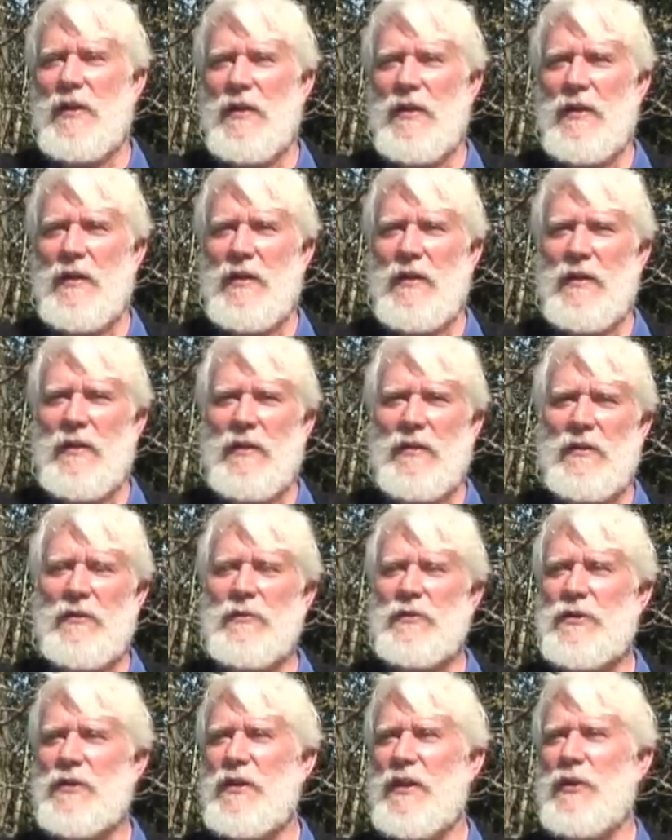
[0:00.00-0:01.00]
a
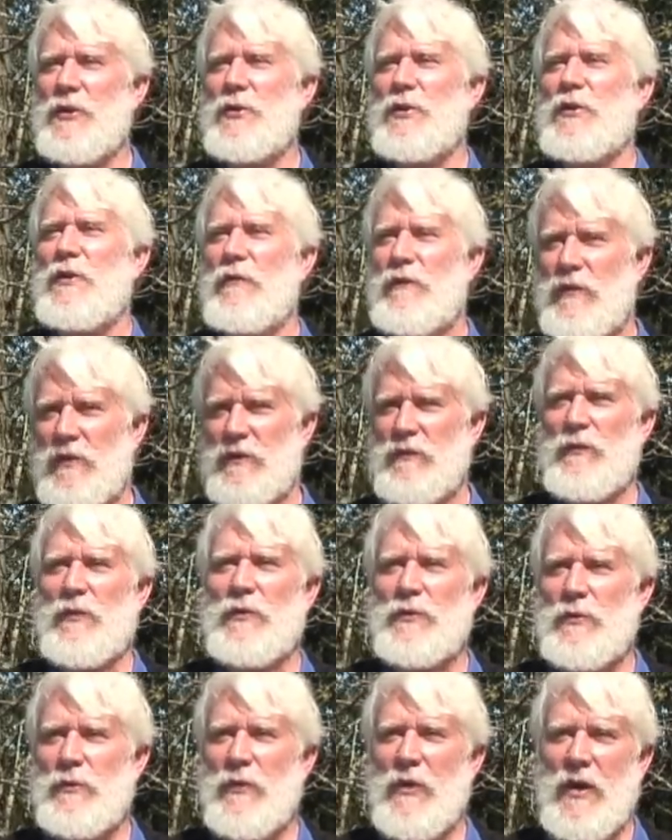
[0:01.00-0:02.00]
hallucination of this
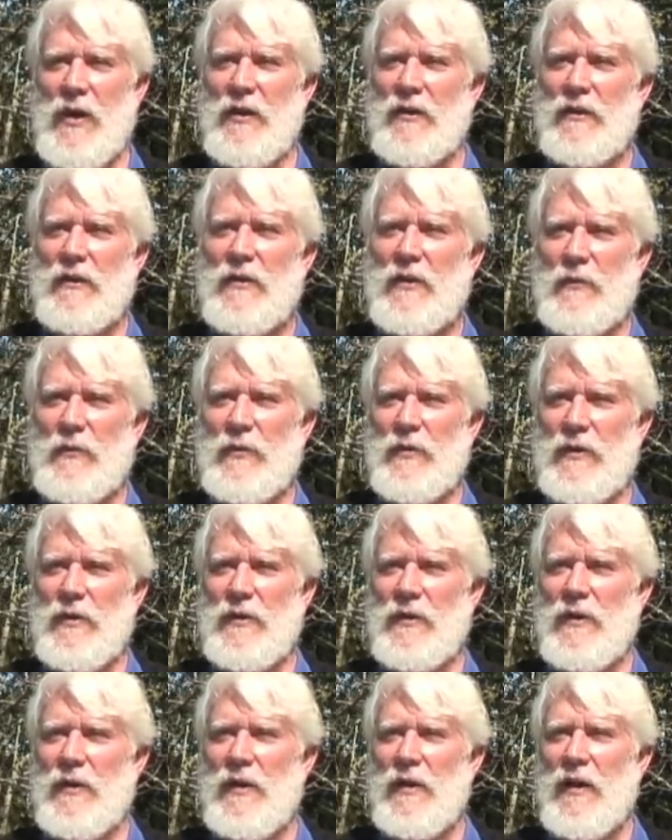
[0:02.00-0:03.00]
virtual reality that we're in.
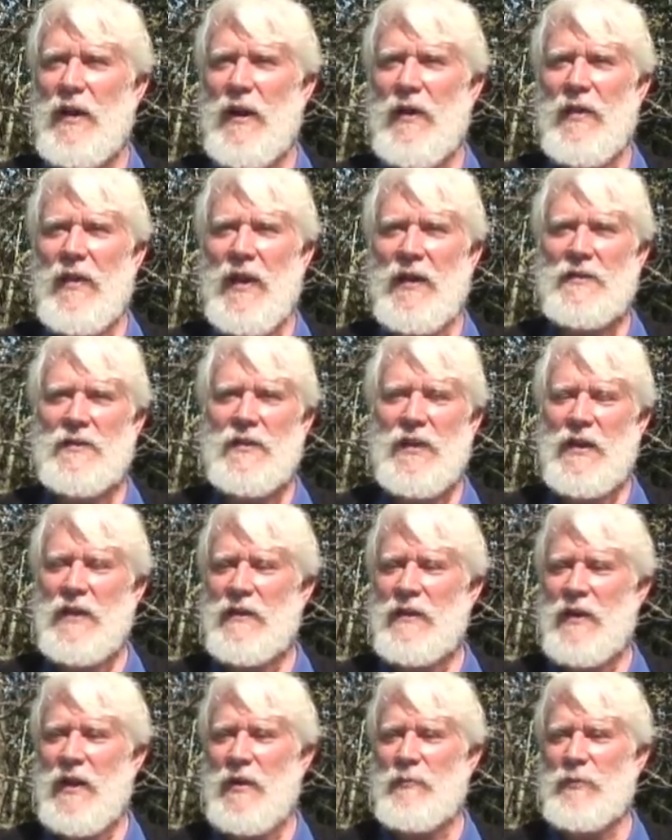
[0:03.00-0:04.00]
And that's
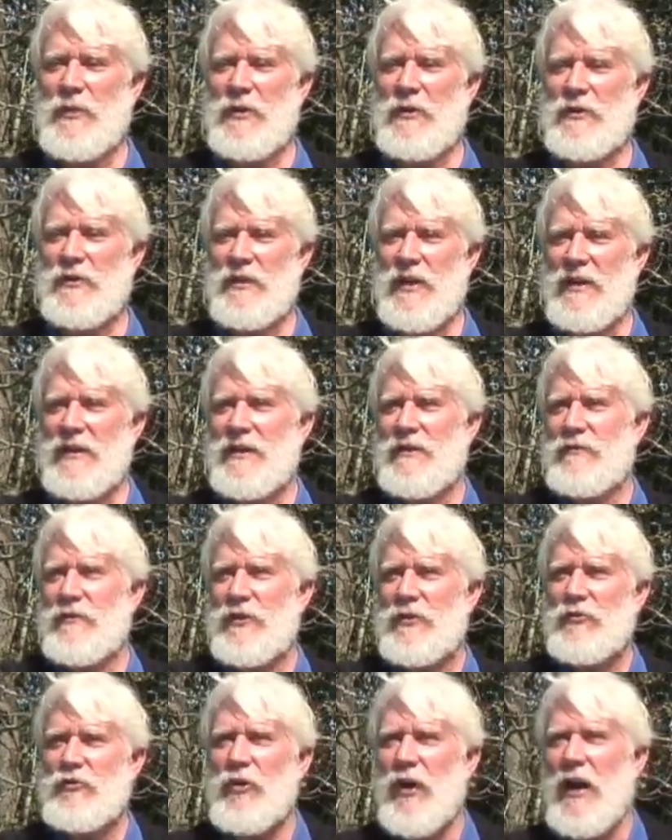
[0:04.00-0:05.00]
like that because that gives
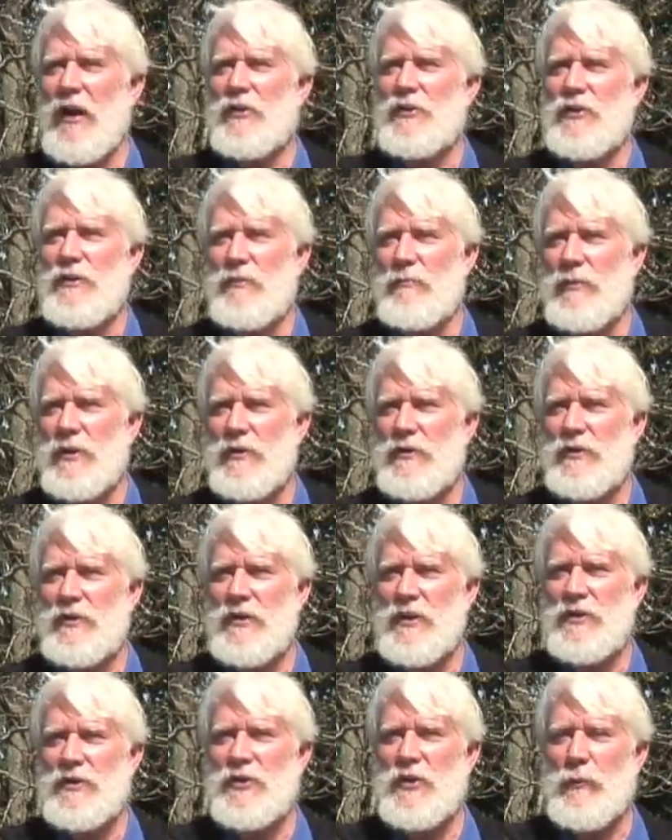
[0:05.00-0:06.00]
us traction, because
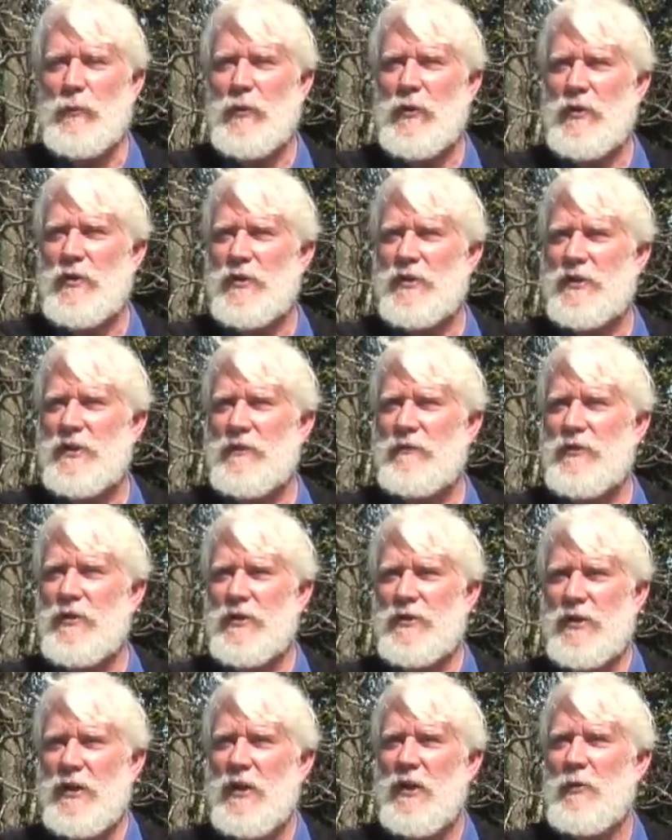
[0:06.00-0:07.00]
that separateness gives
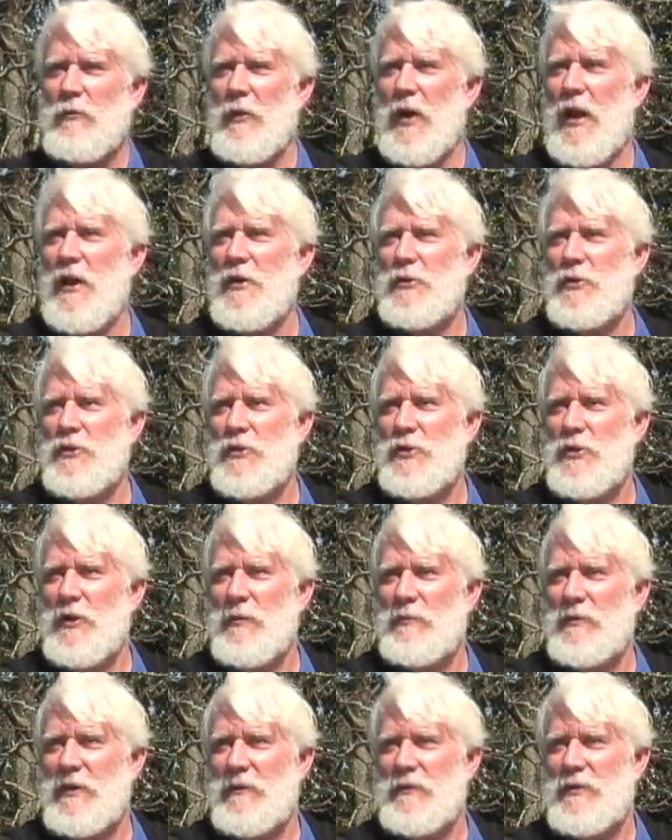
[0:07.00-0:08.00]
us relationship,
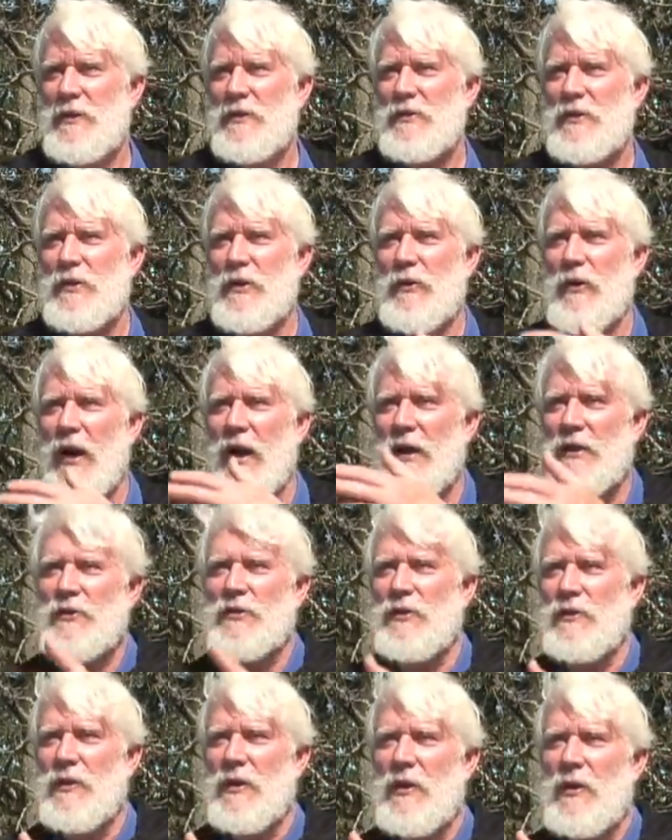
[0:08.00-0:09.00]
gives us
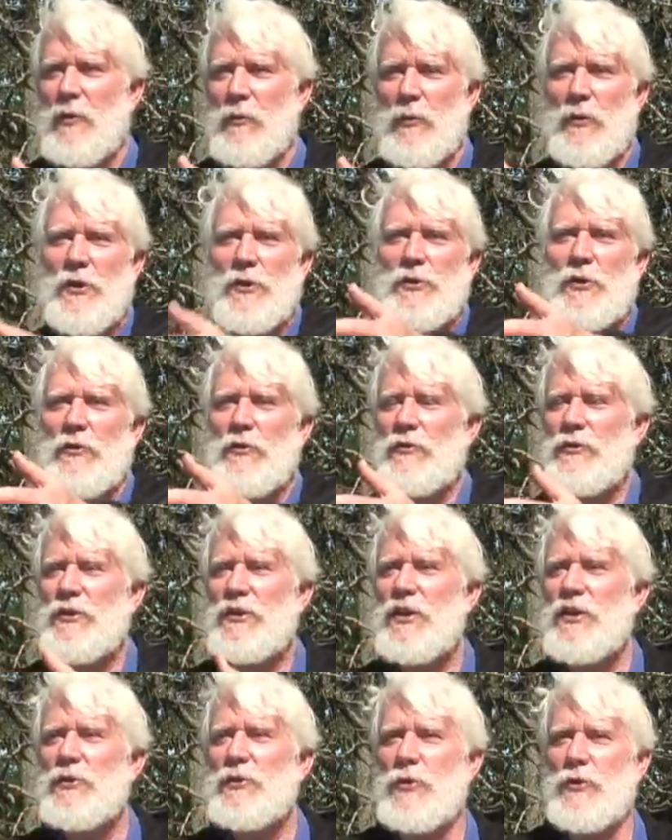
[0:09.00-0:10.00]
interaction. We're each other's
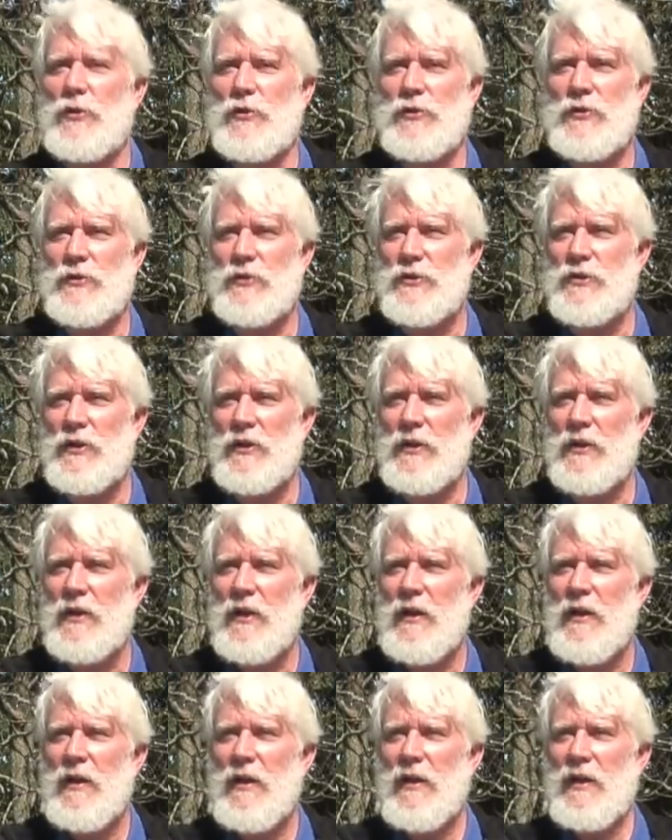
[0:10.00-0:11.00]
teachers, you see.
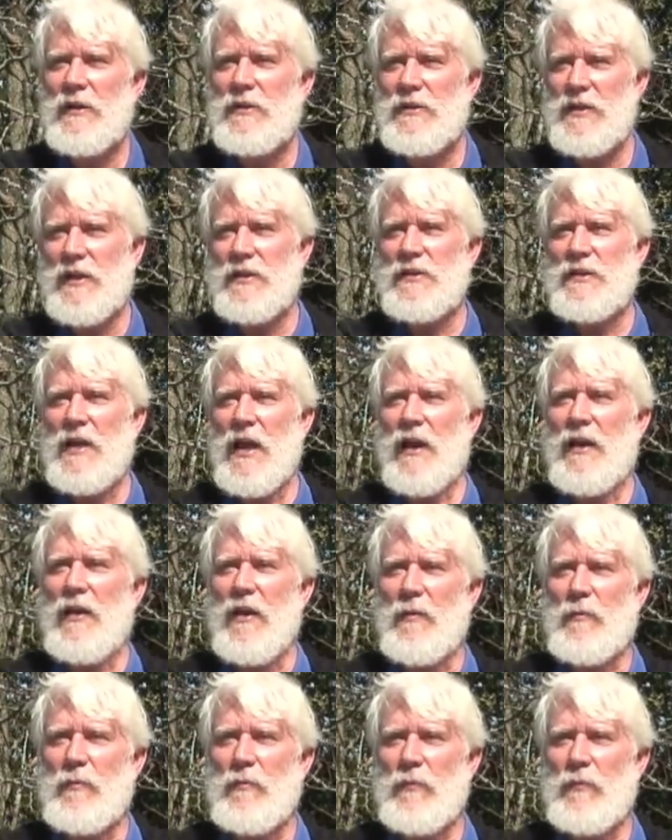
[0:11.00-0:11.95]
It sets that up.